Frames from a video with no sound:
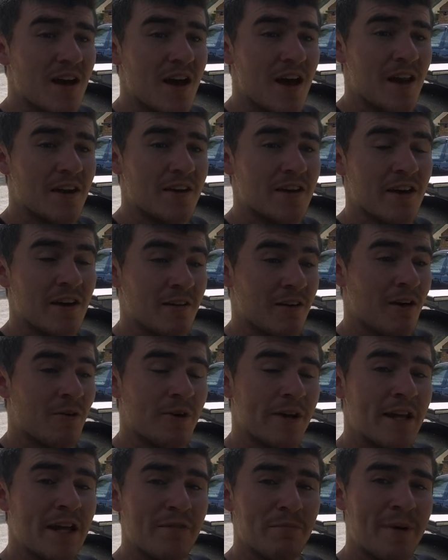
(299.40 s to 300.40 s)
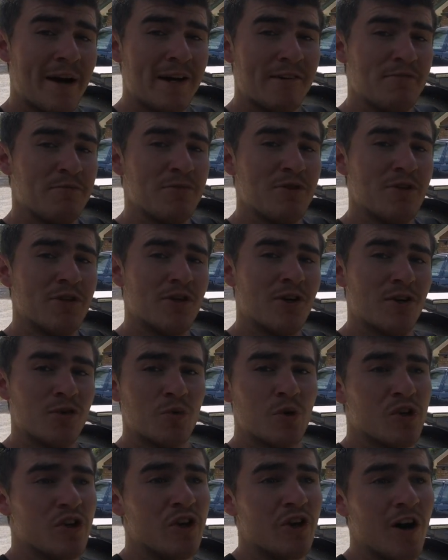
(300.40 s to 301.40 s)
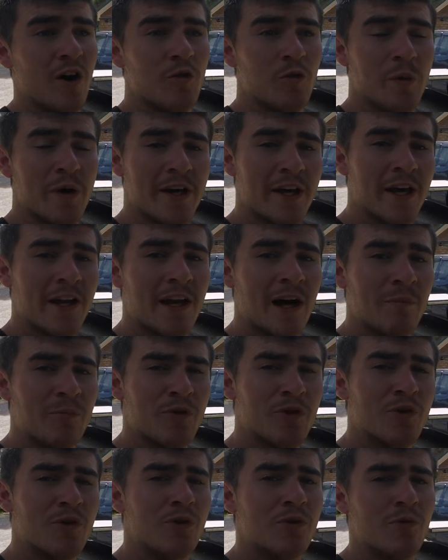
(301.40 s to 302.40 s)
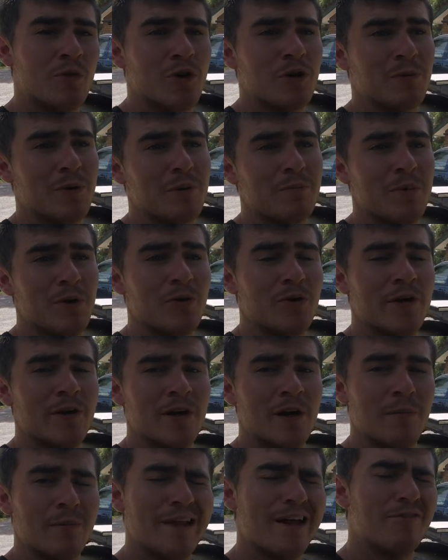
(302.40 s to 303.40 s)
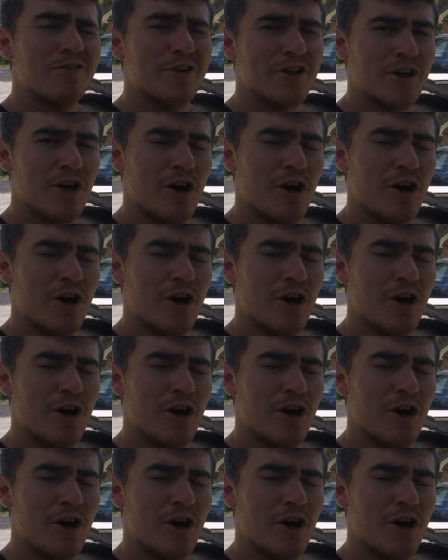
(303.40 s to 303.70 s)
And yeah, I want to hear back from you guys, what you guys have been getting up to, what you've been building. I'm loving the